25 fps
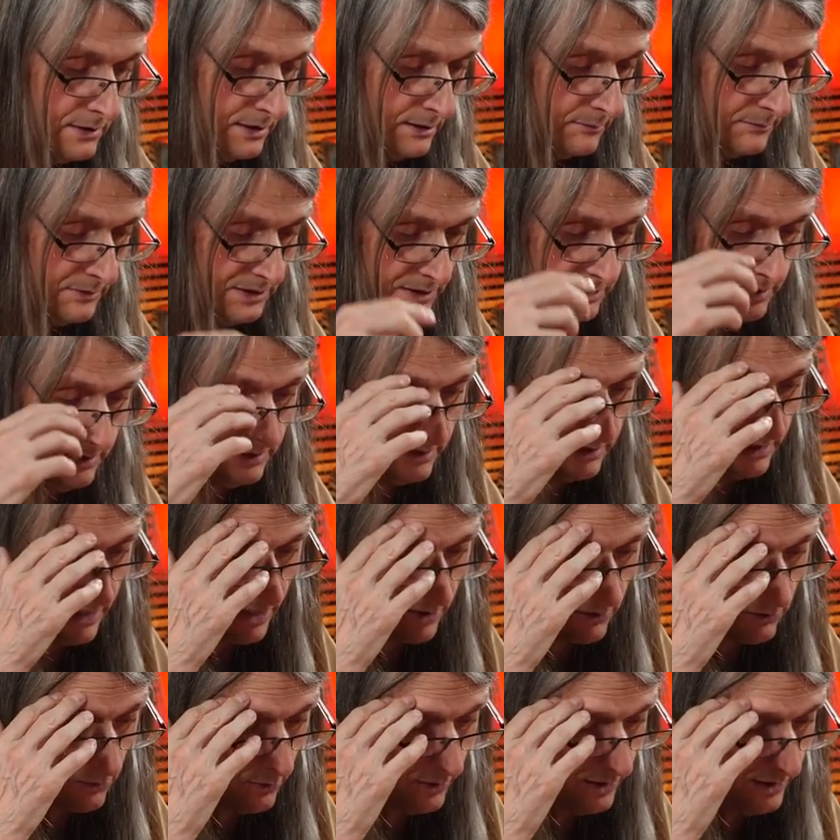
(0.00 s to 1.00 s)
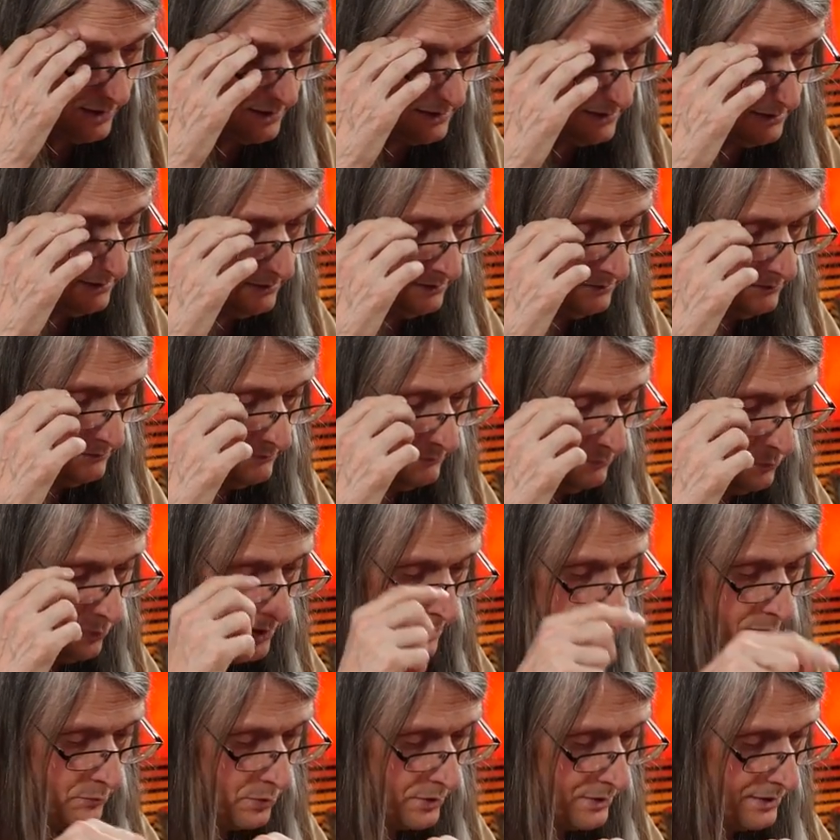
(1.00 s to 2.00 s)
I'm going to need an arrowhead,
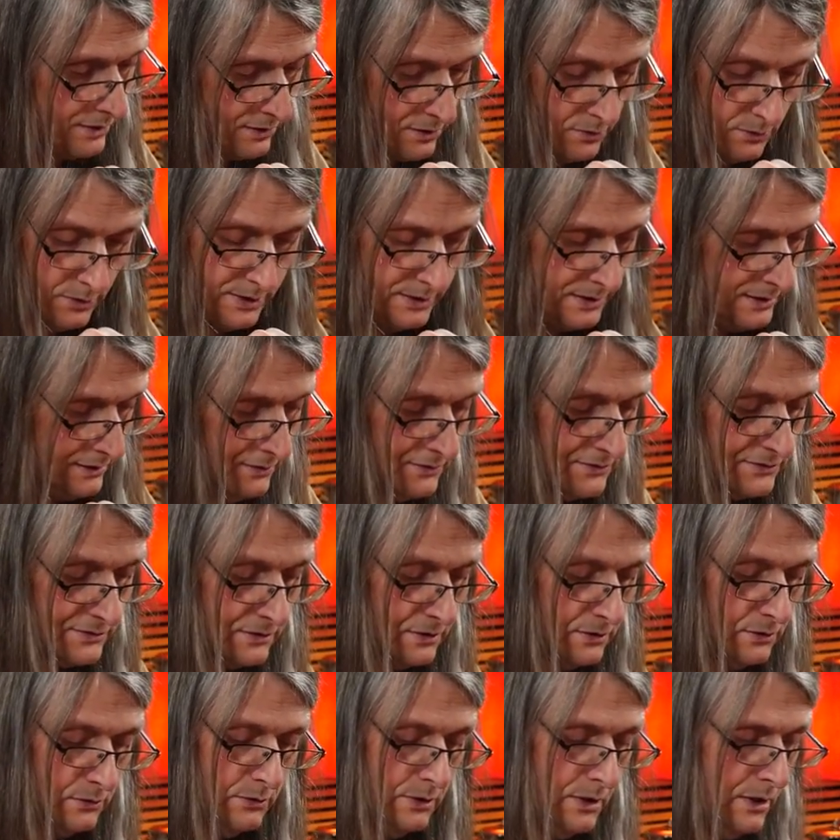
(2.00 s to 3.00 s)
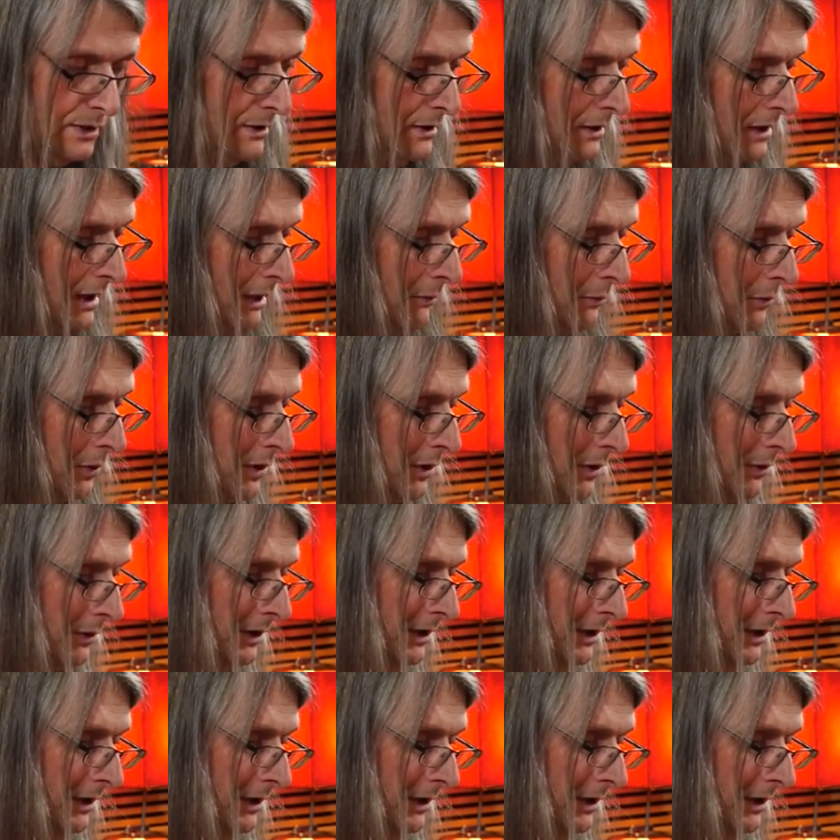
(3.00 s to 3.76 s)
one more arrowhead. So I will go